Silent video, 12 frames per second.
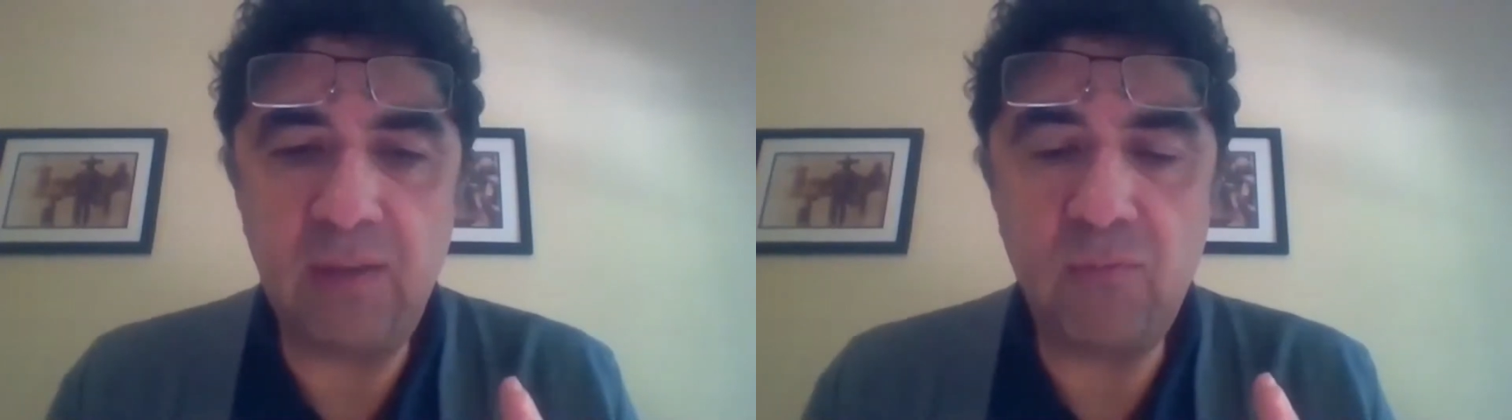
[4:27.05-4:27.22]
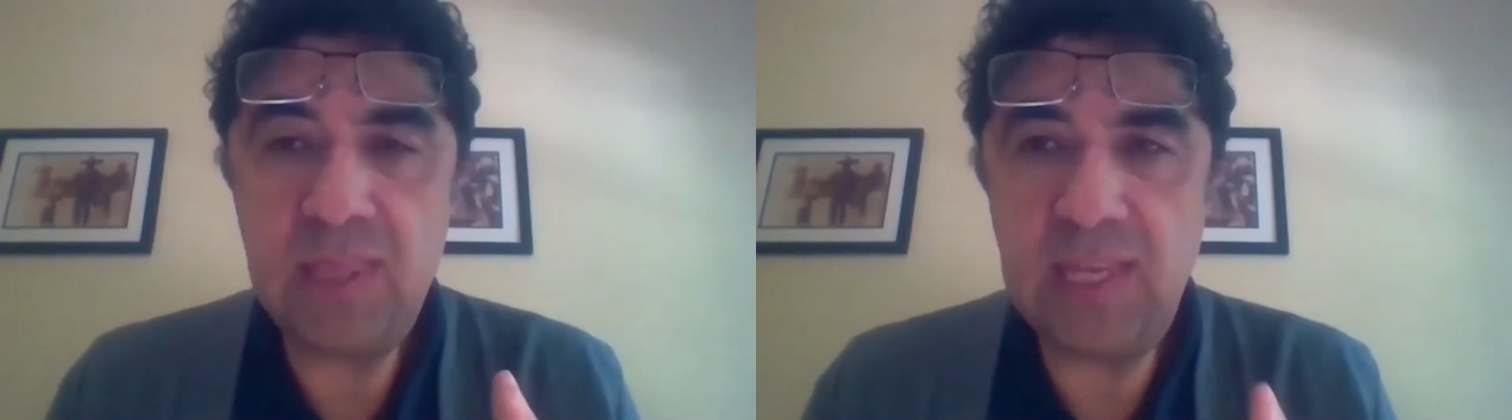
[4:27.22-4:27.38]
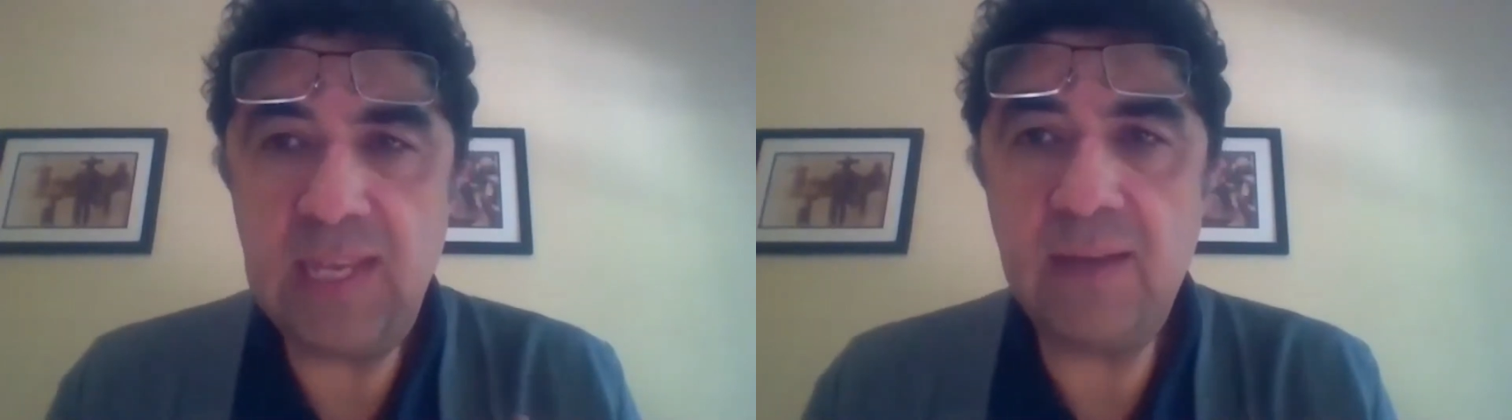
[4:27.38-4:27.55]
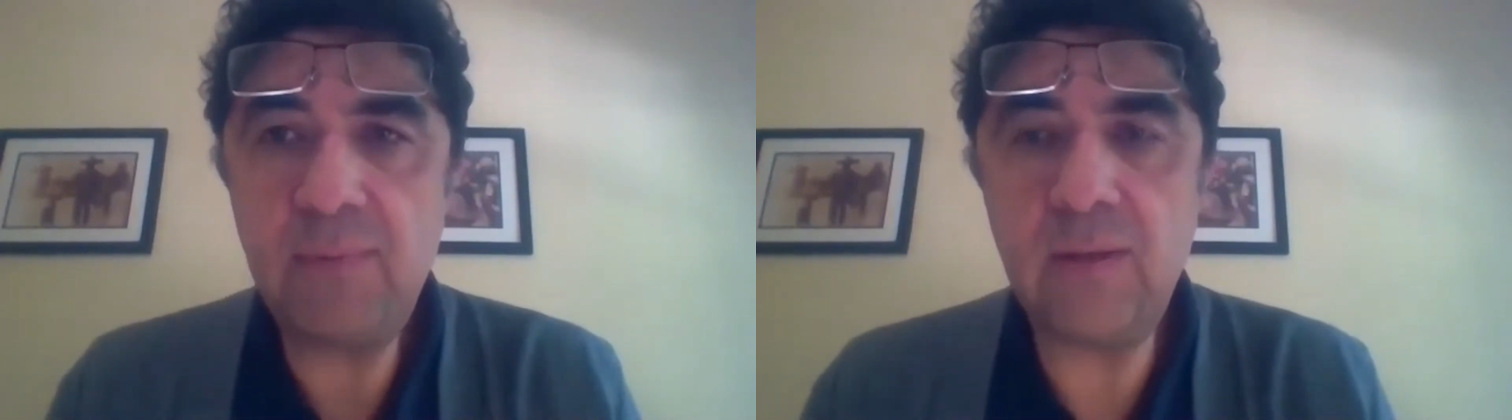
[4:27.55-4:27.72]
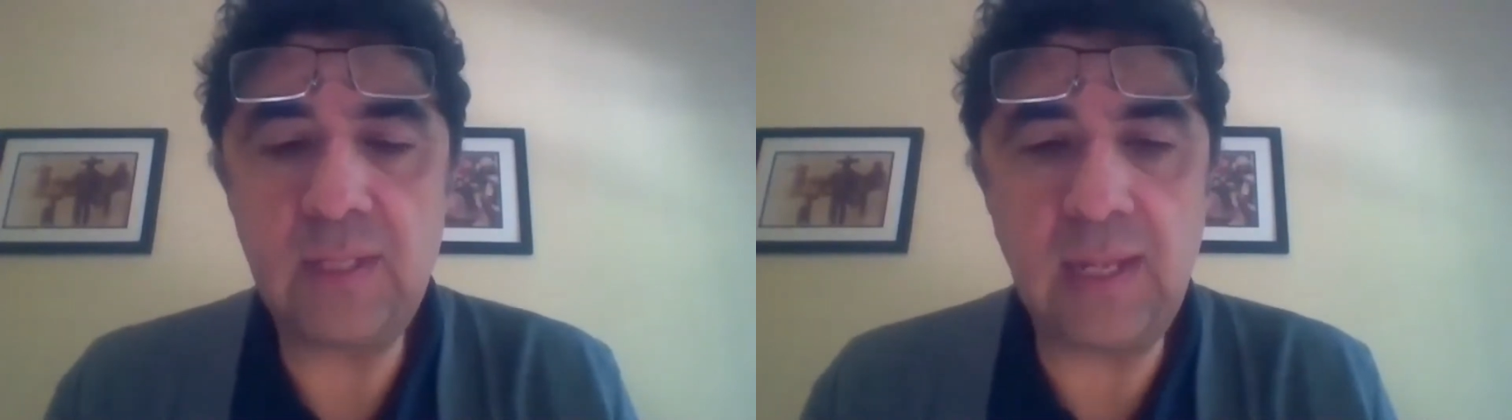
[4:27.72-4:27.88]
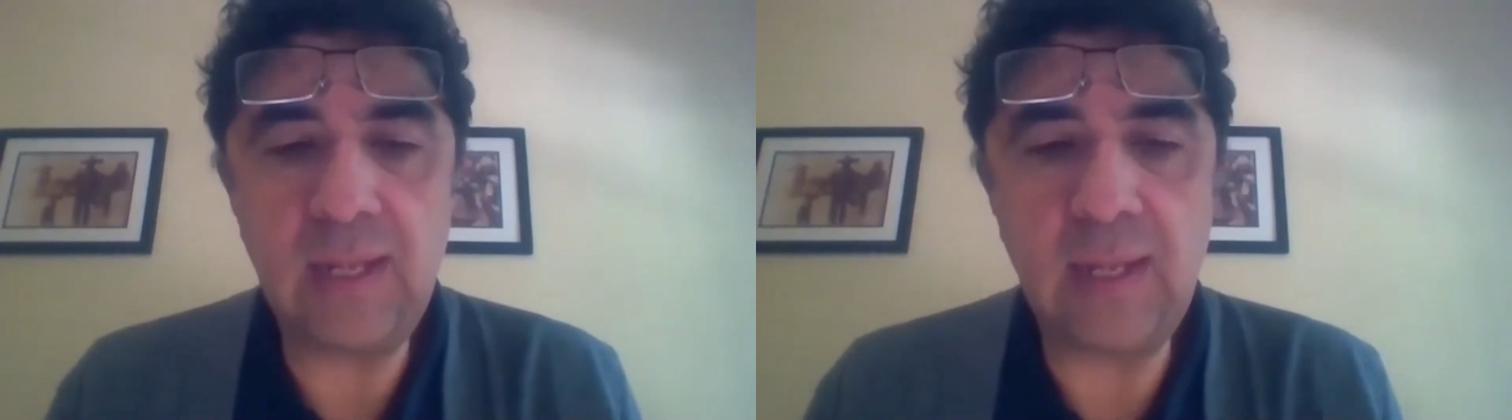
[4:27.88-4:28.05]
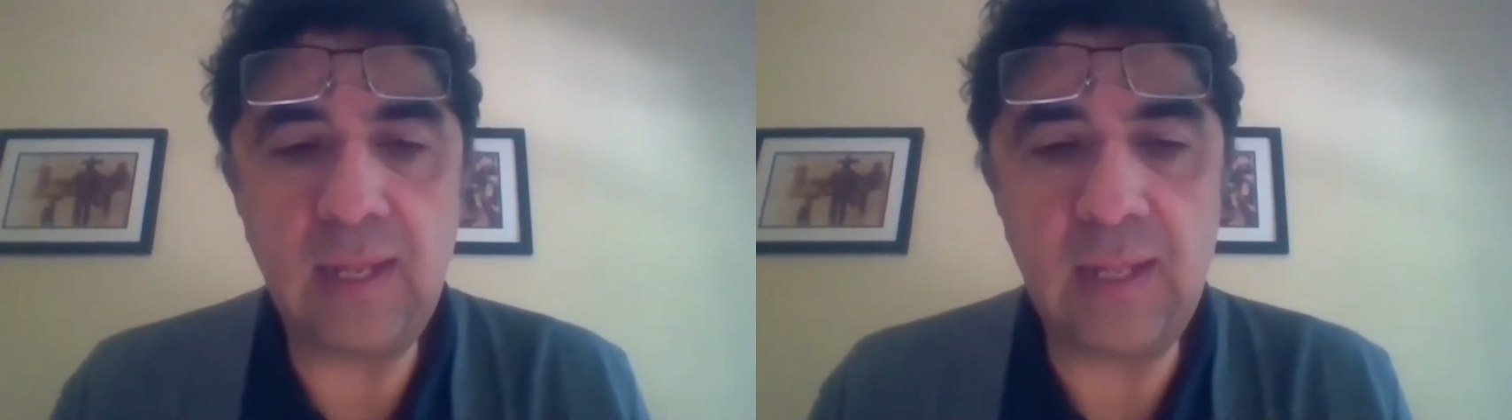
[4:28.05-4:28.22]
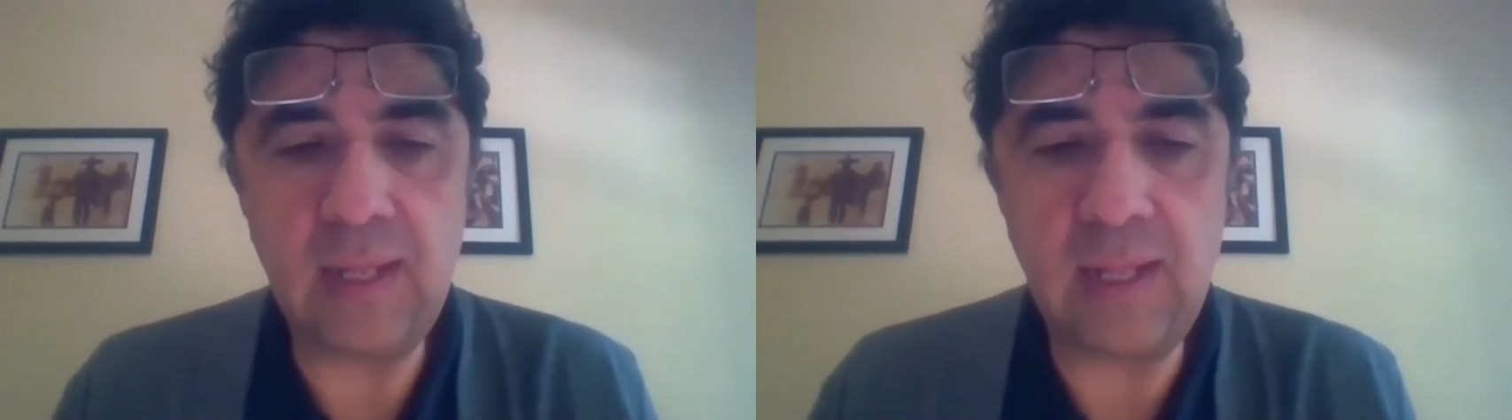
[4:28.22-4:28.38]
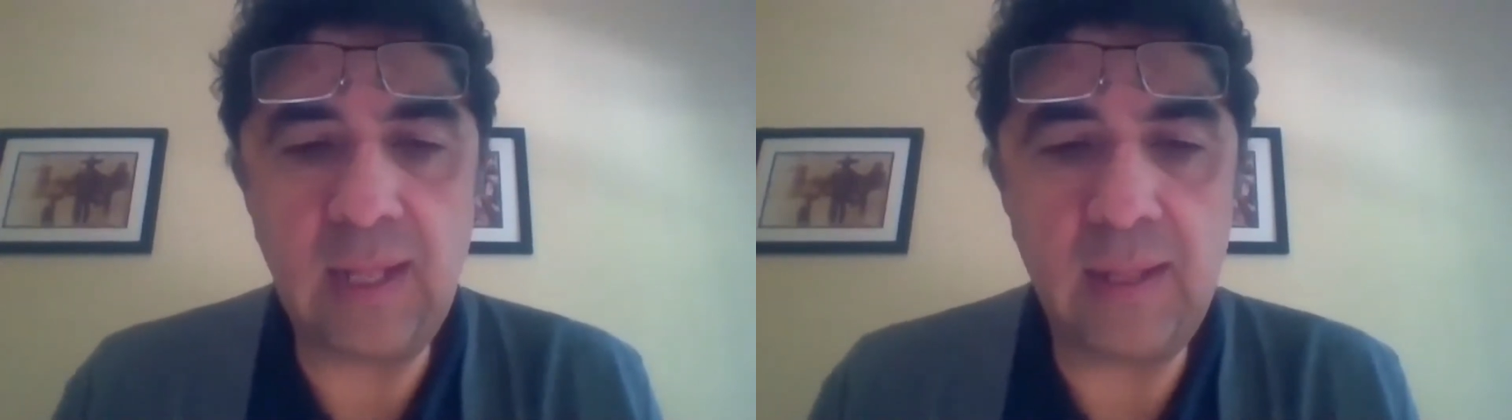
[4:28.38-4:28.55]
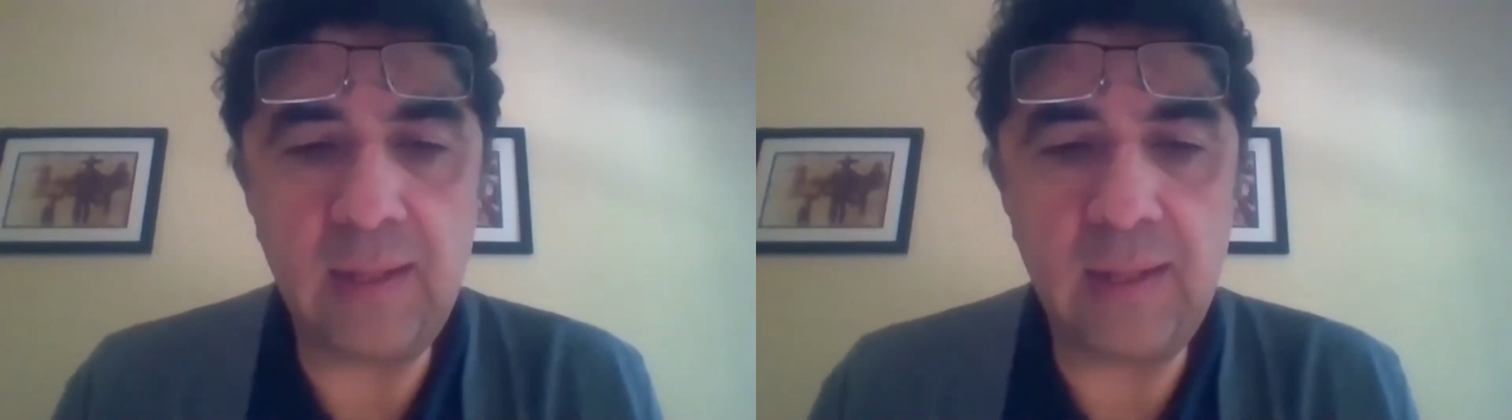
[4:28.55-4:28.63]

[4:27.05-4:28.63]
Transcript: if we think about